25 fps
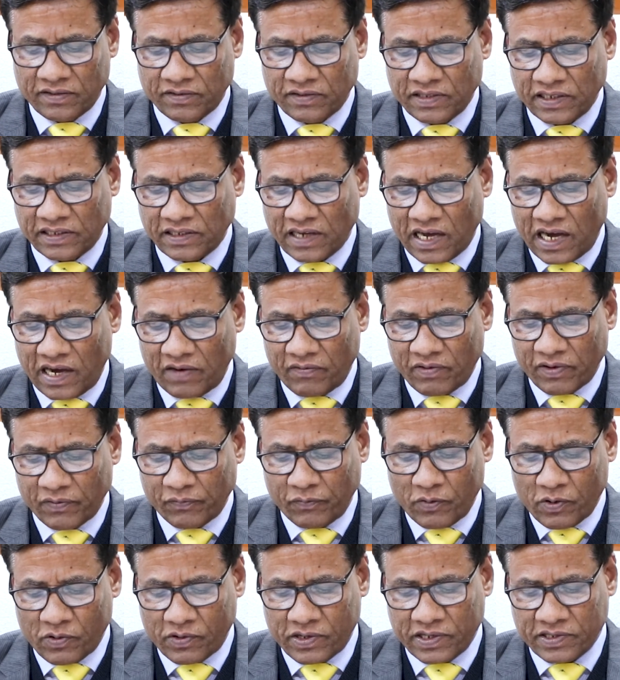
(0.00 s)
that our
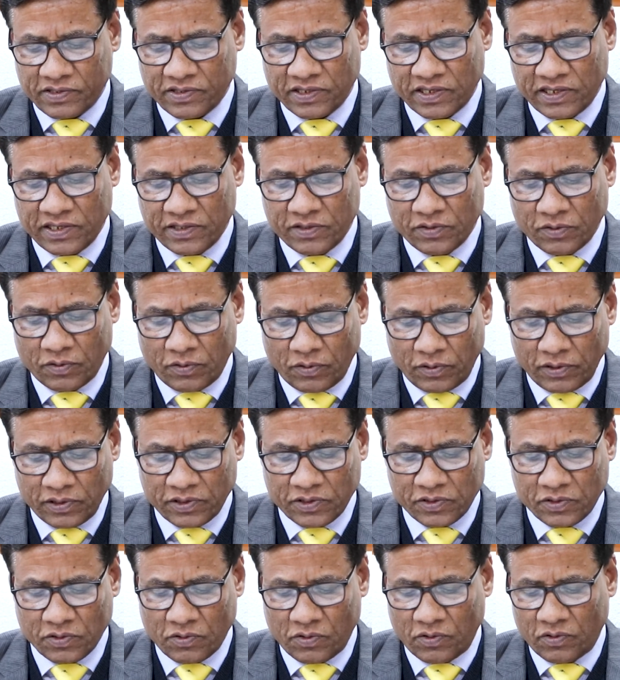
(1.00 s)
focus is
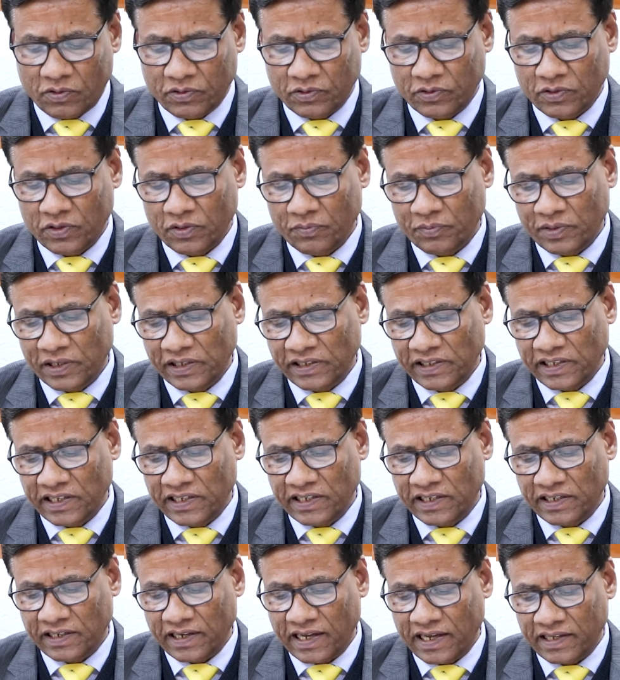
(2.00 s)
also on
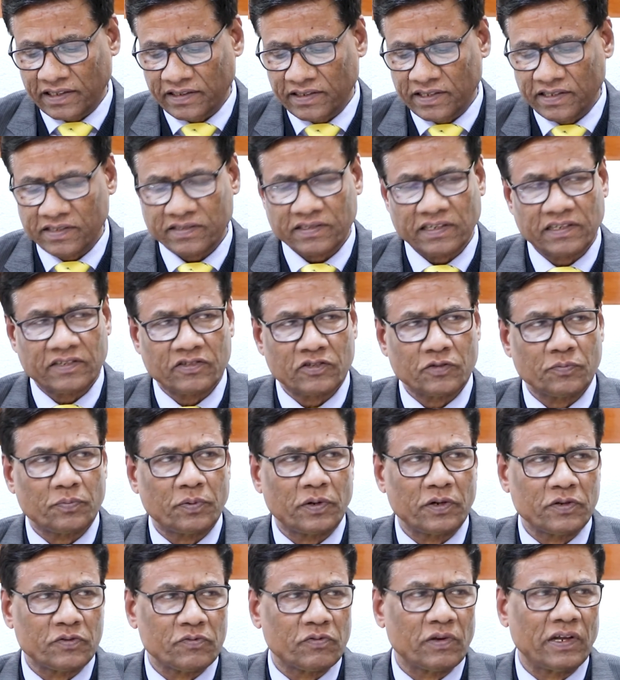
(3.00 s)
humanitarian ethics and
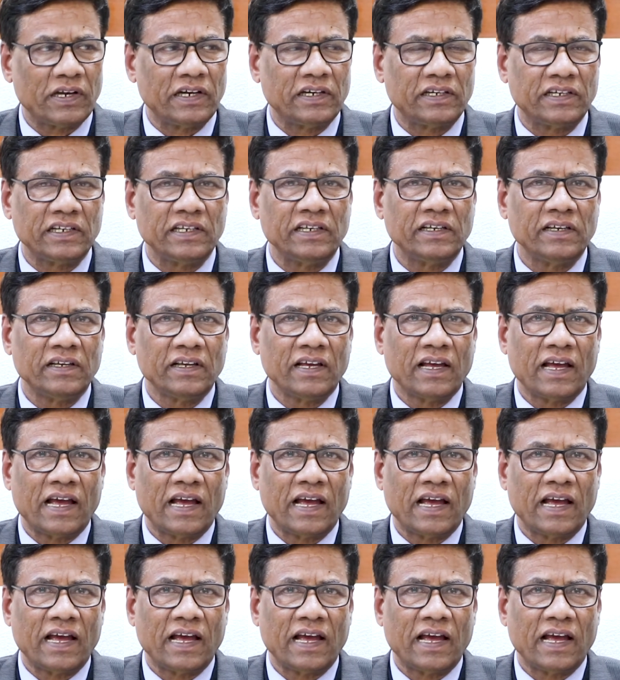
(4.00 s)
spirituality